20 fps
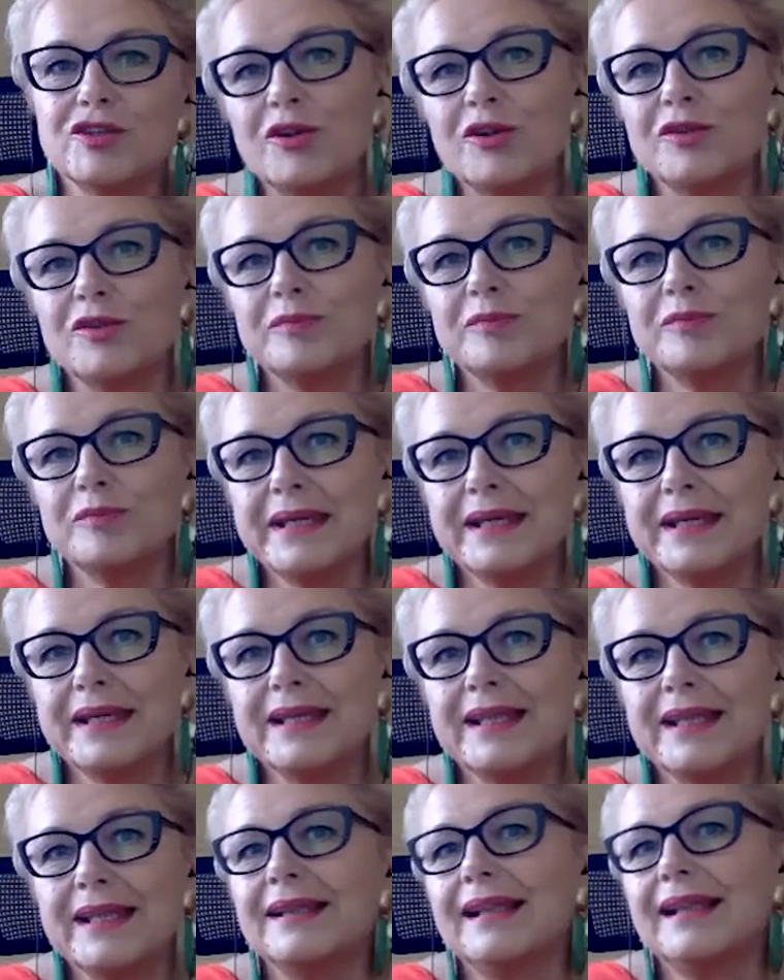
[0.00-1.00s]
found
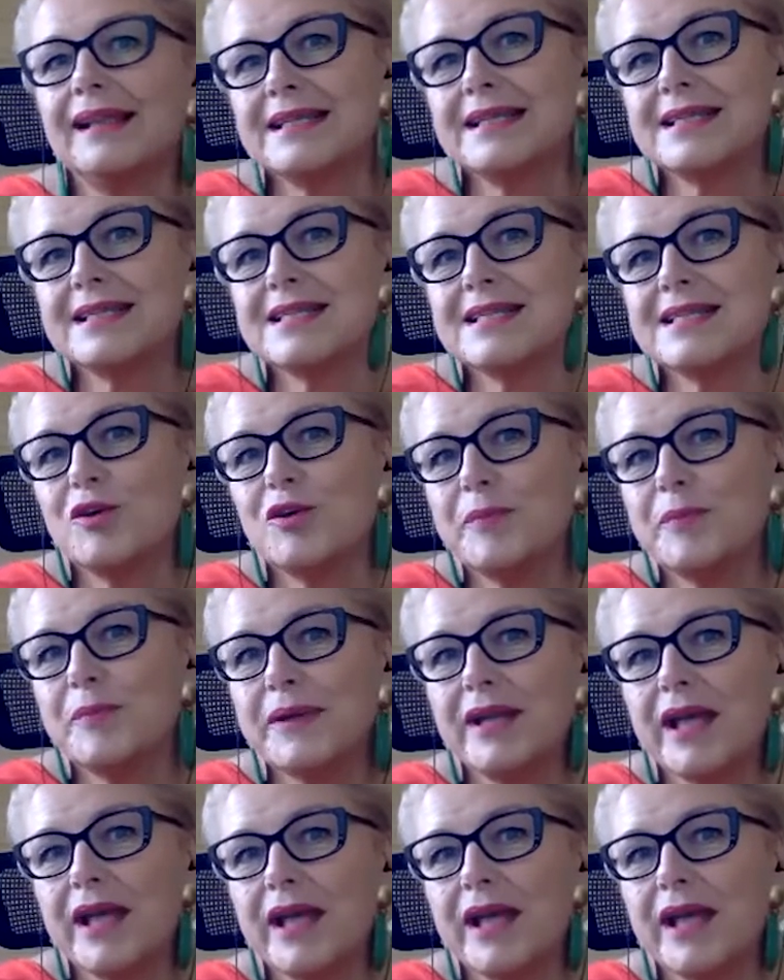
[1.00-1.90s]
me and he